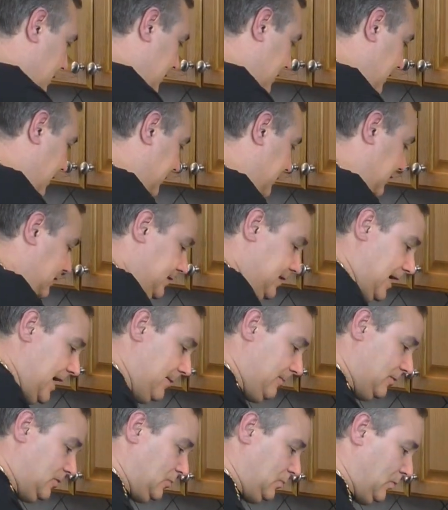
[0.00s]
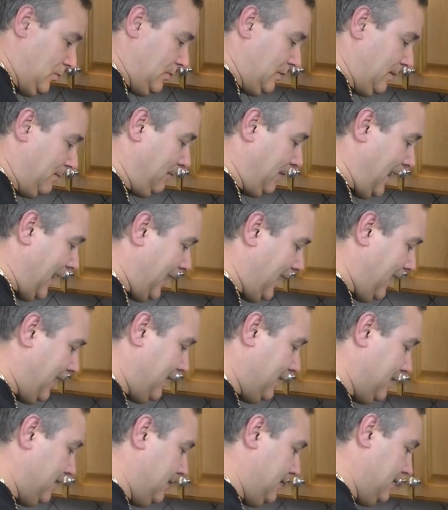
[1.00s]
another tablespoon of
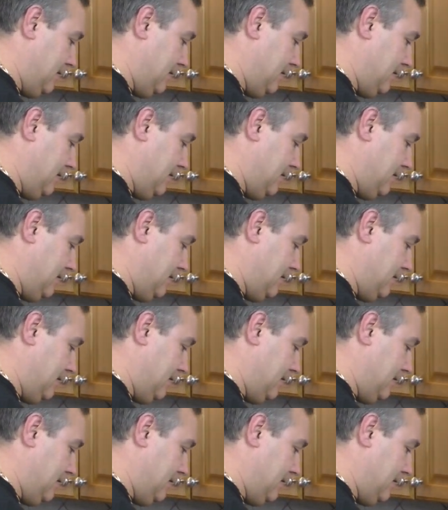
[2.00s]
butter.